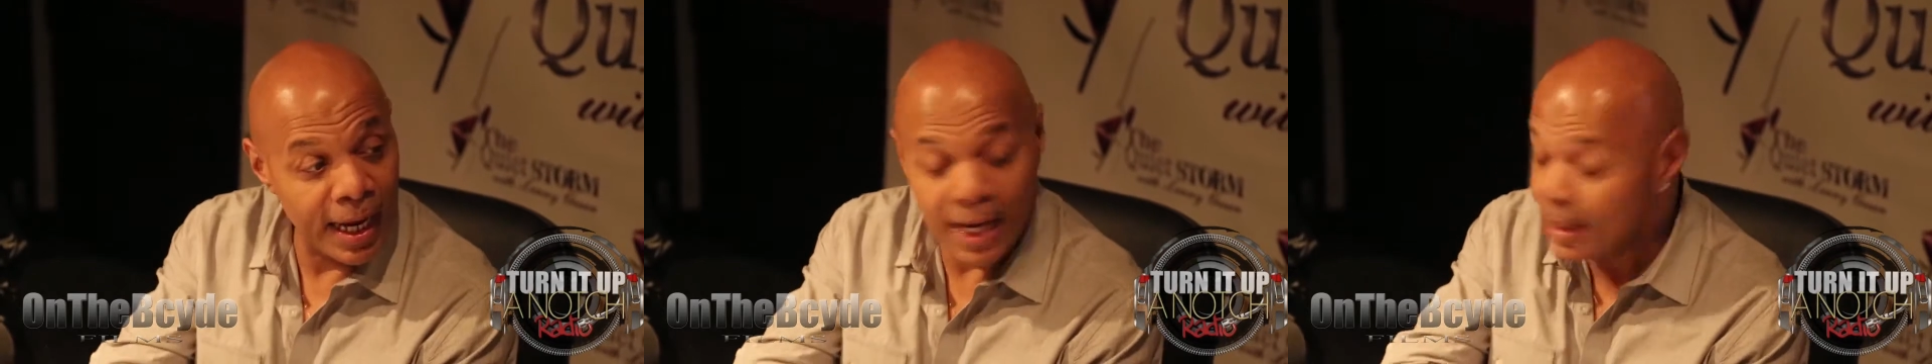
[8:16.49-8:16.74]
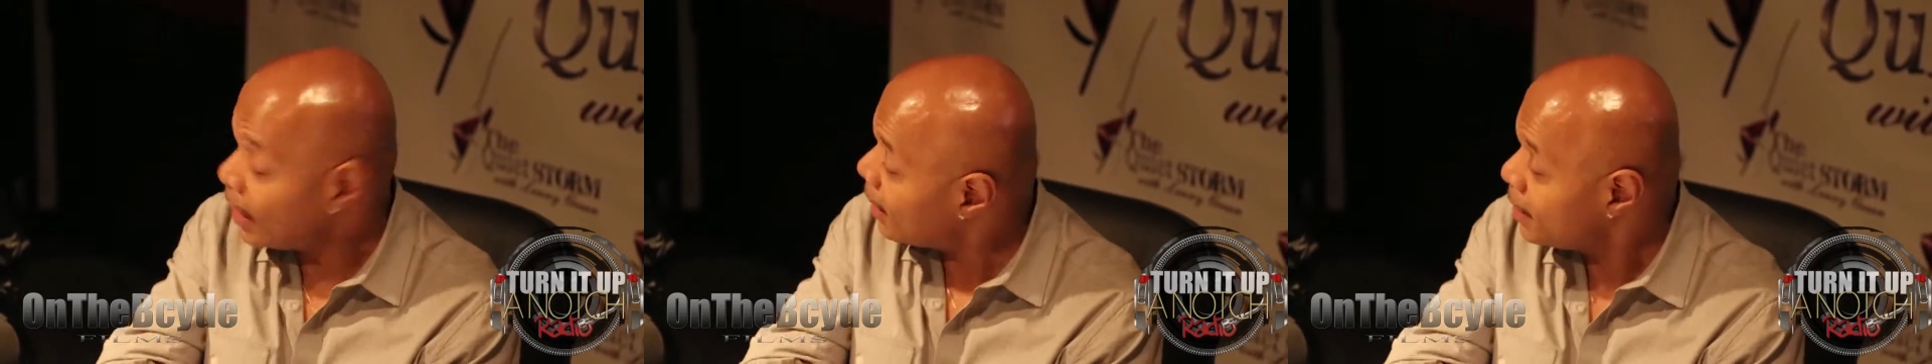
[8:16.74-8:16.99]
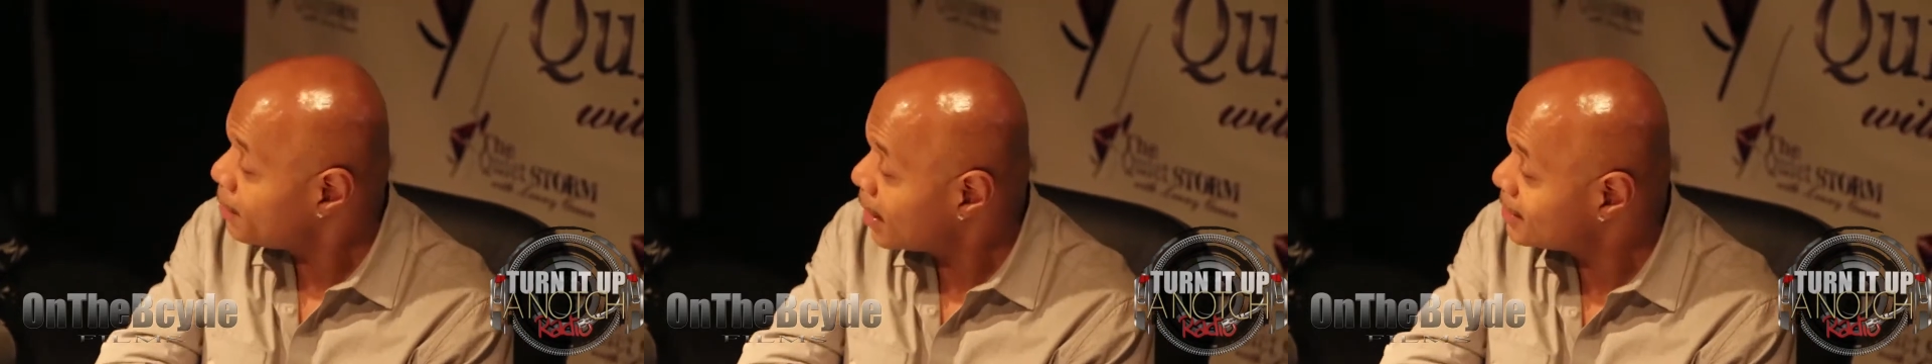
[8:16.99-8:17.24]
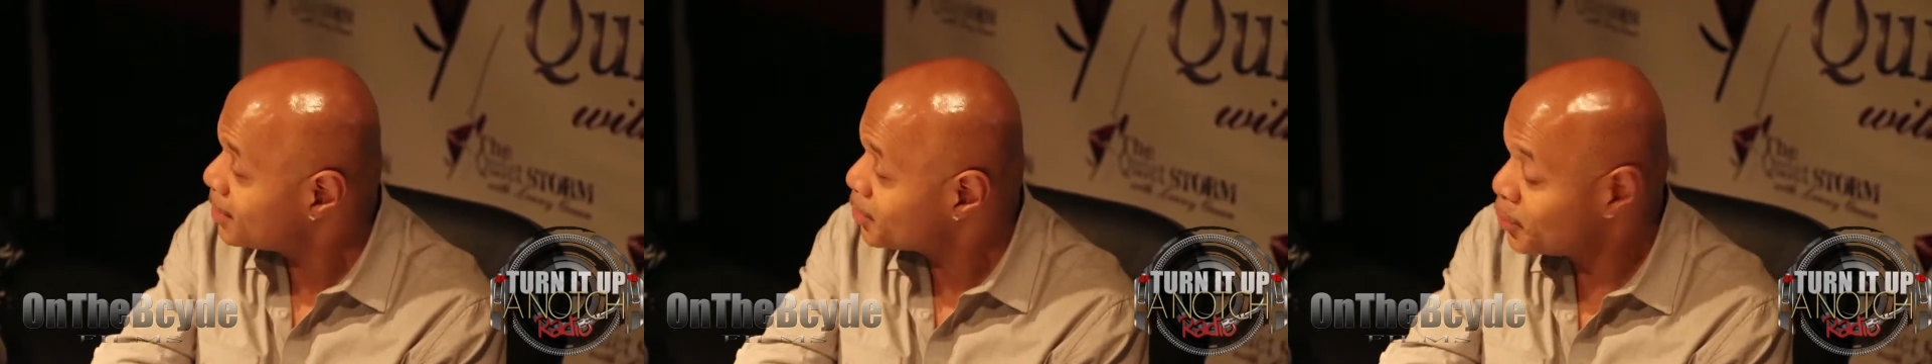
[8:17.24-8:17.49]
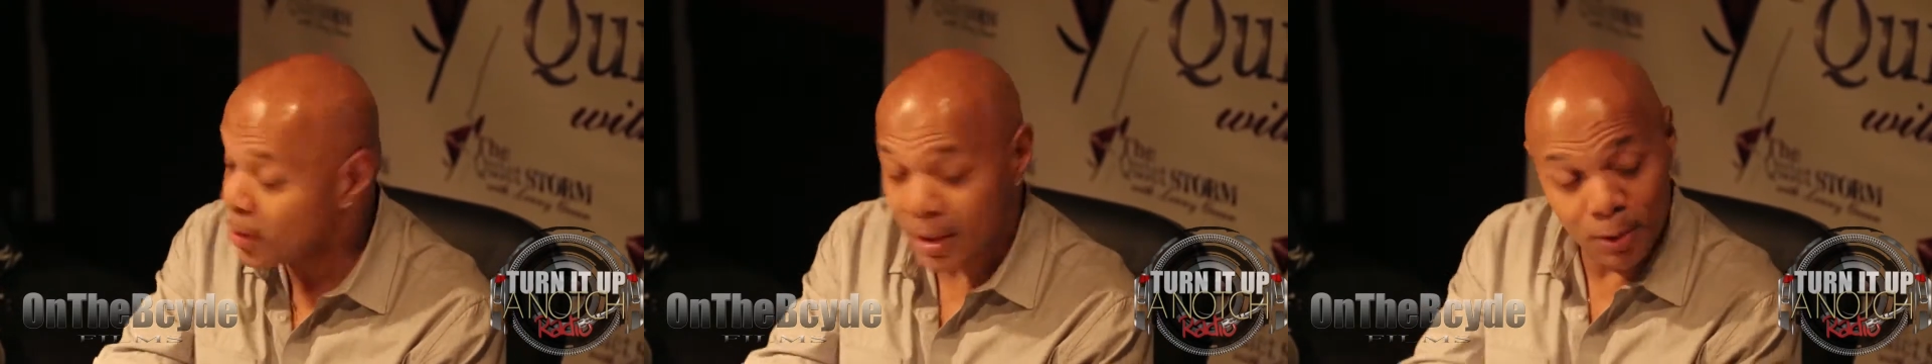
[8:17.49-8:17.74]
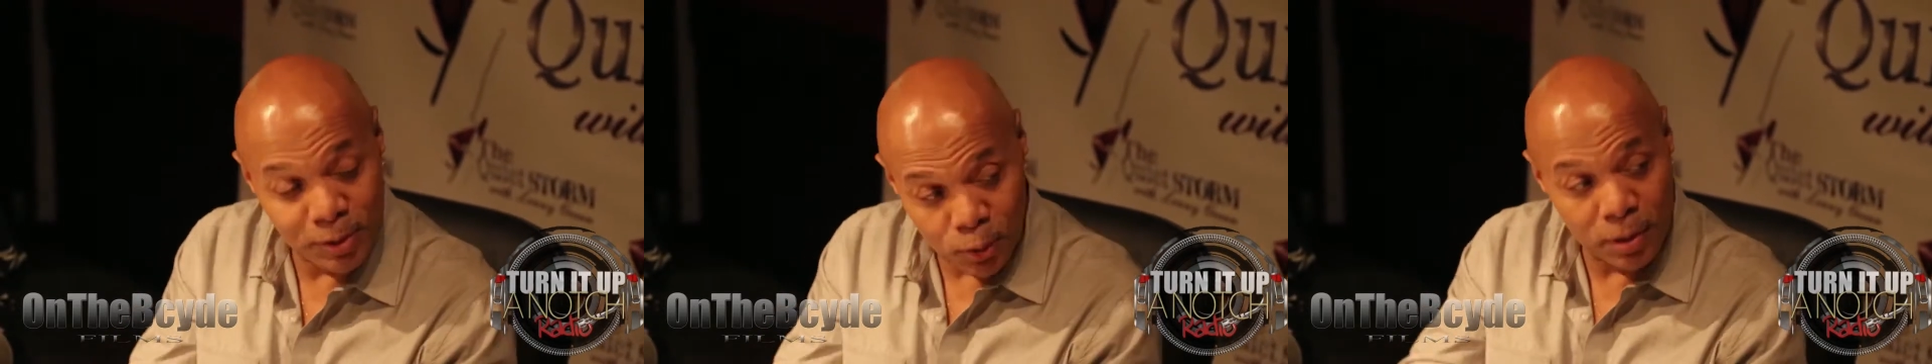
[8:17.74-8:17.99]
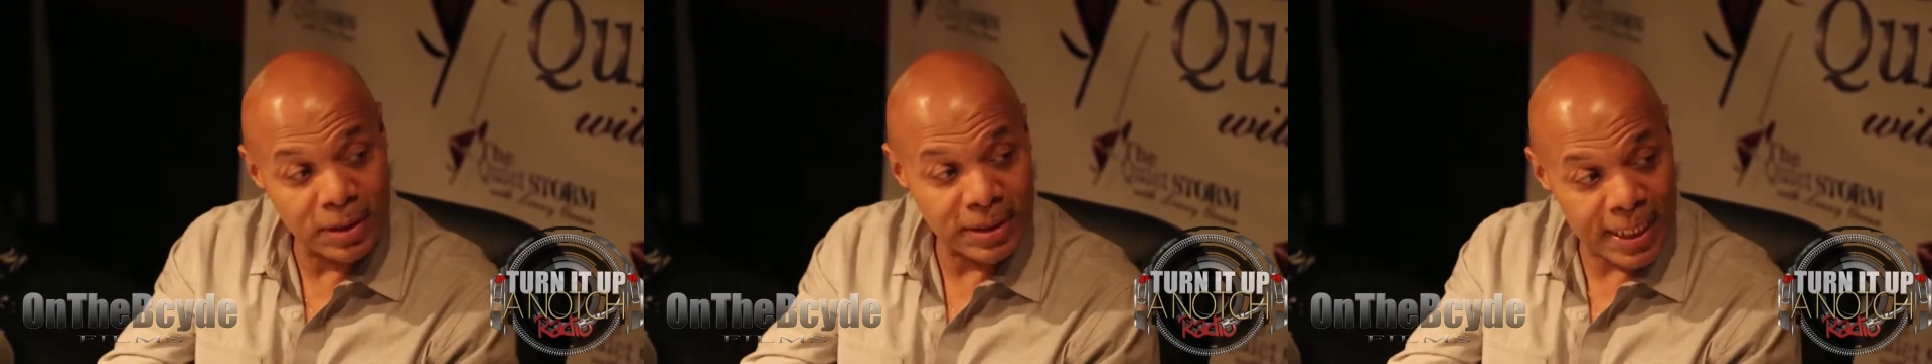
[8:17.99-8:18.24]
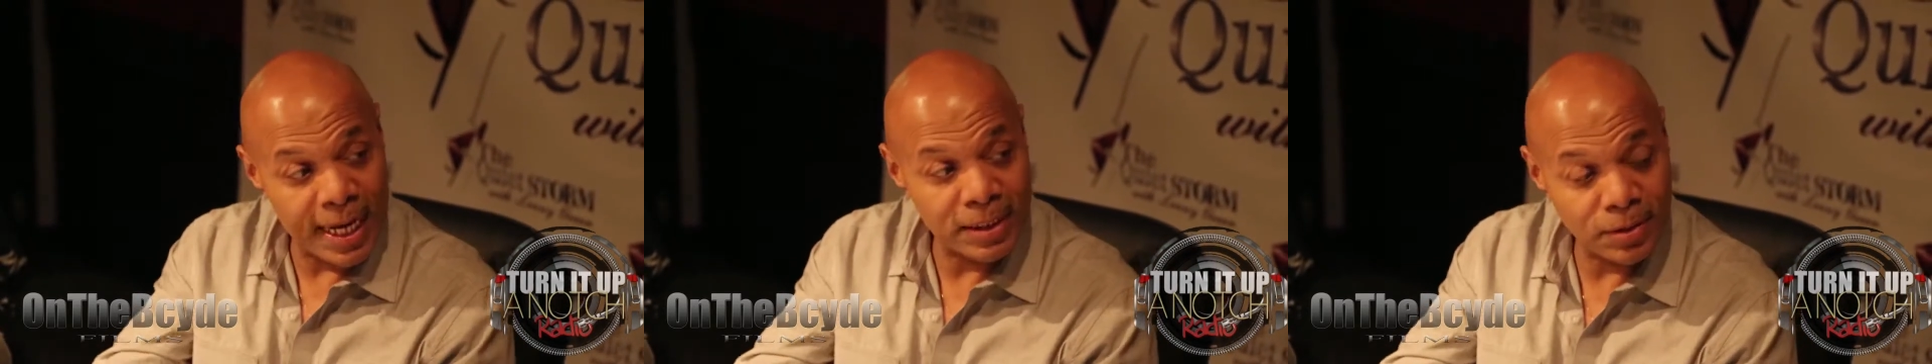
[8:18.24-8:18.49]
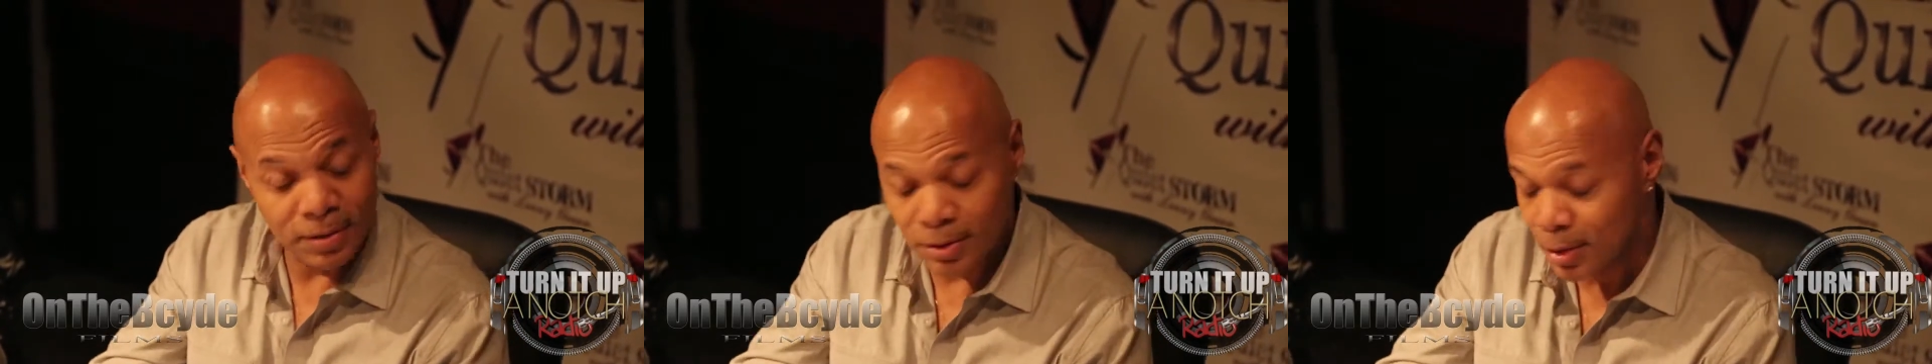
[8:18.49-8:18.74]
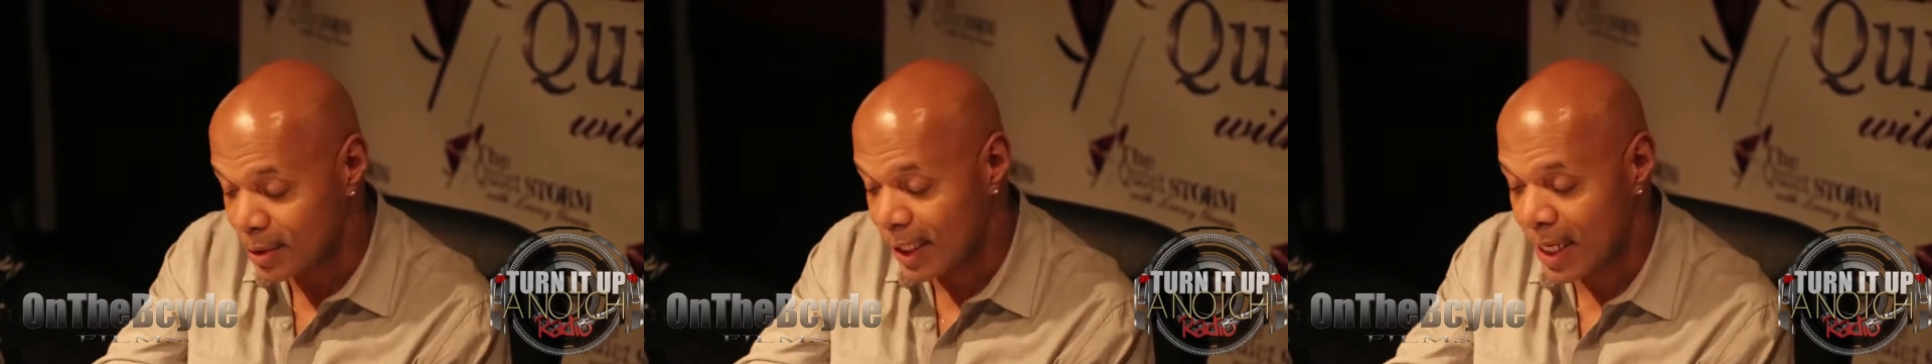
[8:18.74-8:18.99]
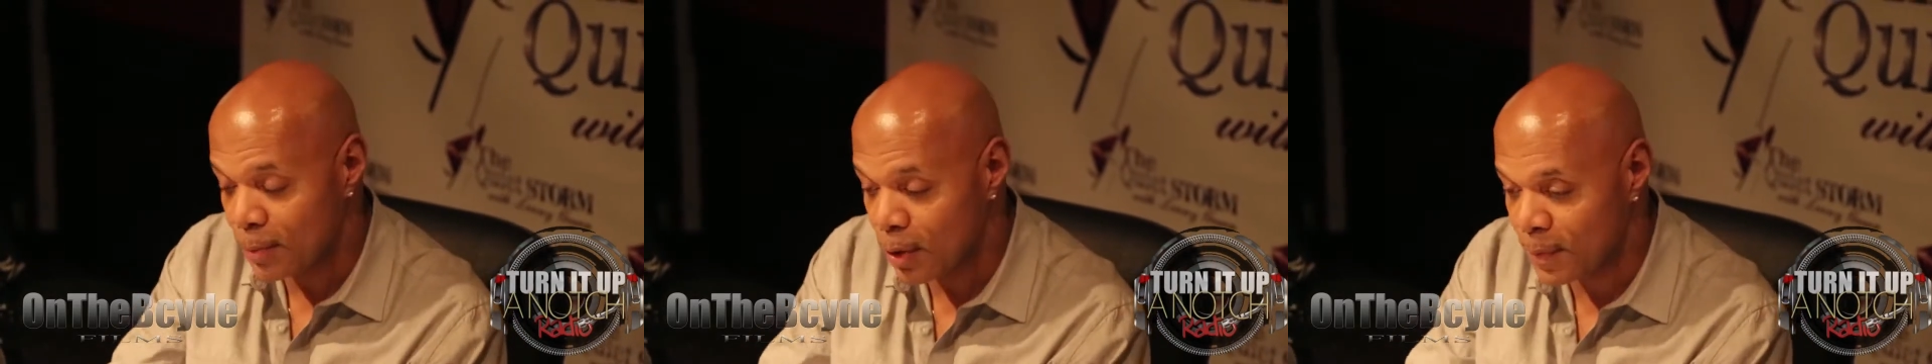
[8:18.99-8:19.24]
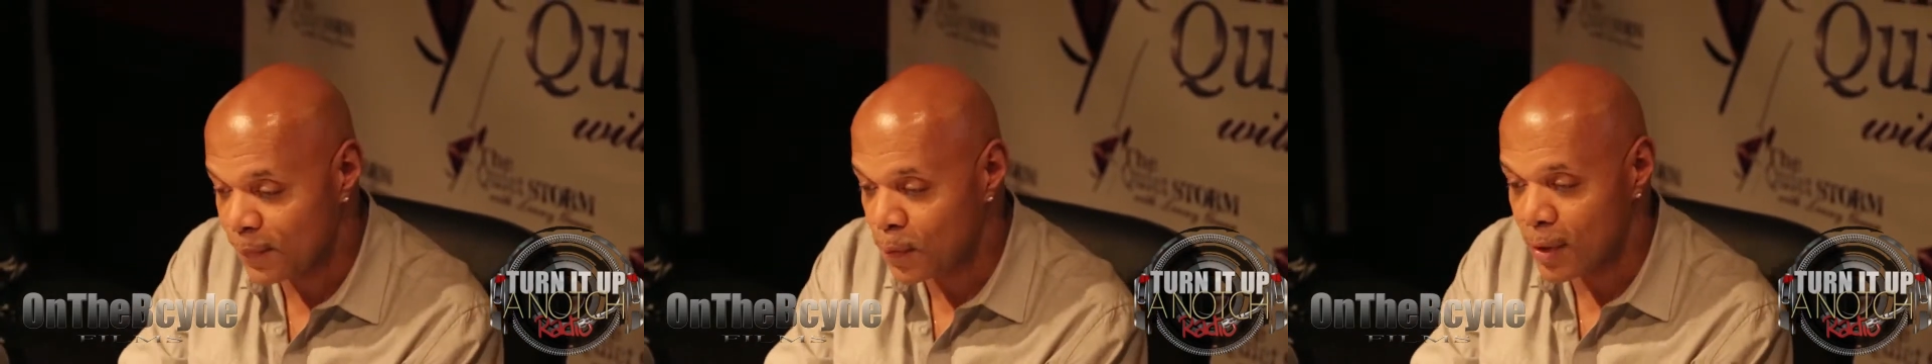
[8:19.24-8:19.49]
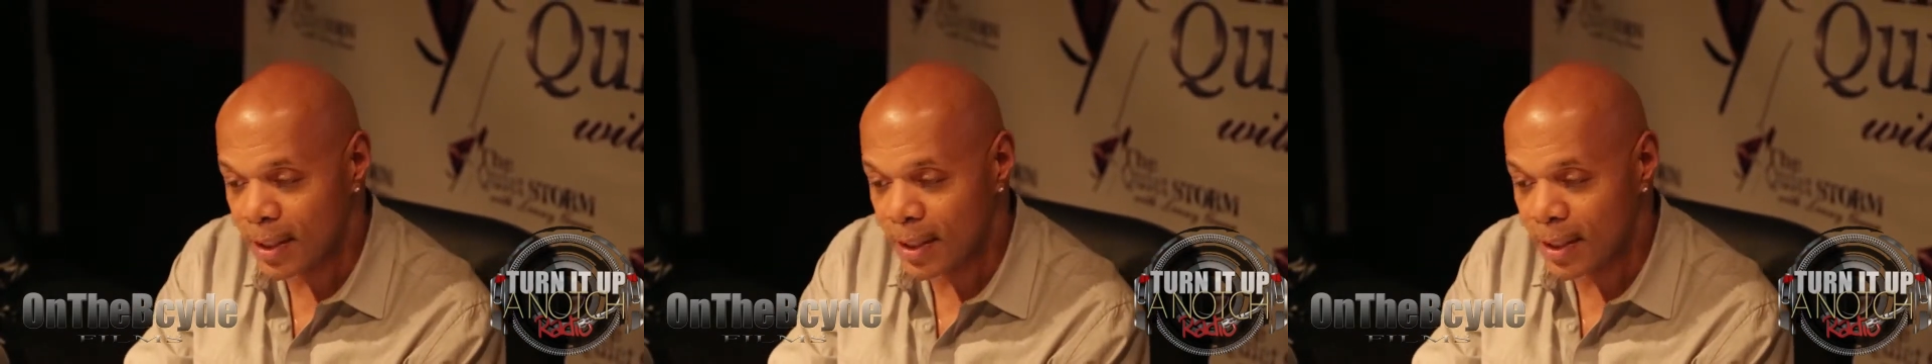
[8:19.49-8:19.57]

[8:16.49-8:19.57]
and Montel Jordan, because all these cats, they came on before